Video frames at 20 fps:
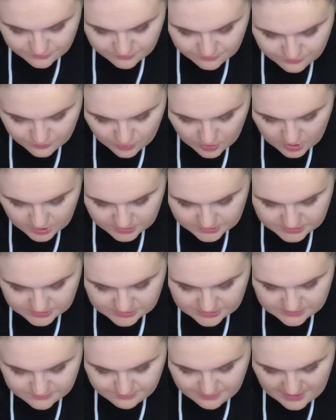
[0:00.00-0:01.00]
and
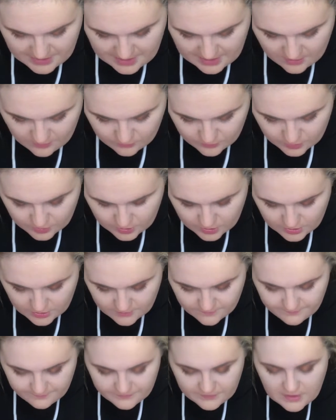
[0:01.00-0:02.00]
bronze
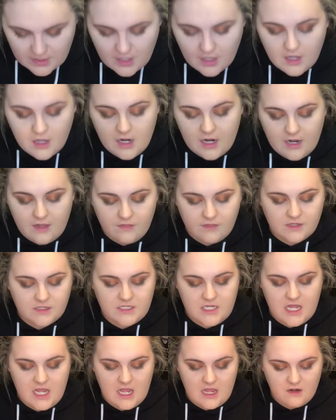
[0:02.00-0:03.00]
powder in the
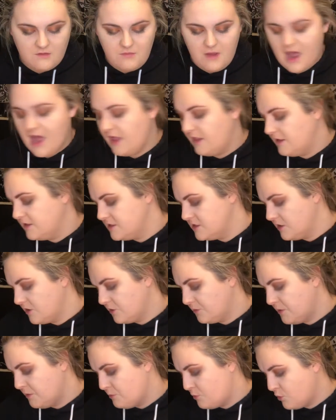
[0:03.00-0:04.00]
tan palette's a
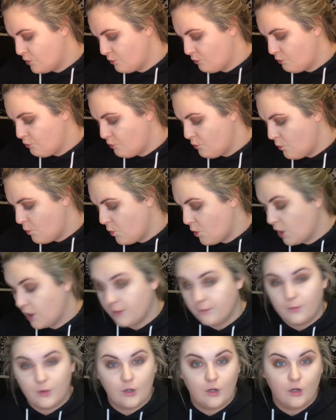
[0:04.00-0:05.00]
little bit more
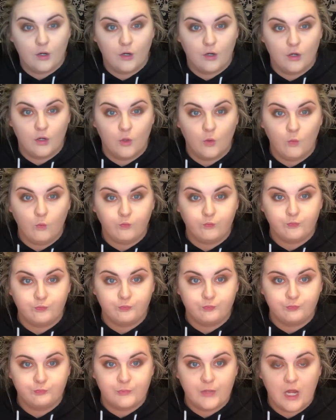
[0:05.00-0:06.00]
warmer.
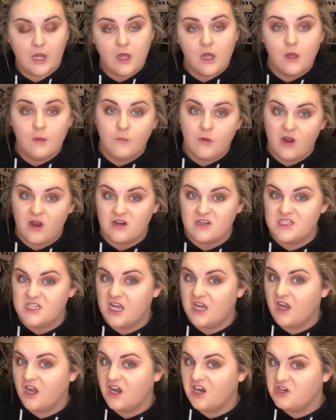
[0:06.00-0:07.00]
We are
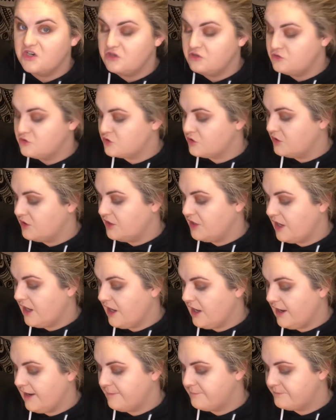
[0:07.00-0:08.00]
staying kind of neutral
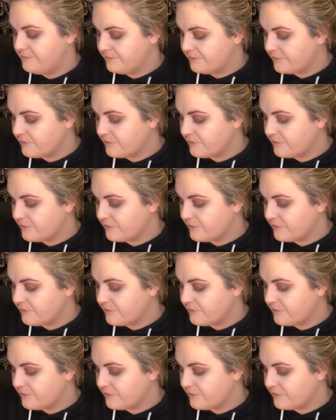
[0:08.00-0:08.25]
today.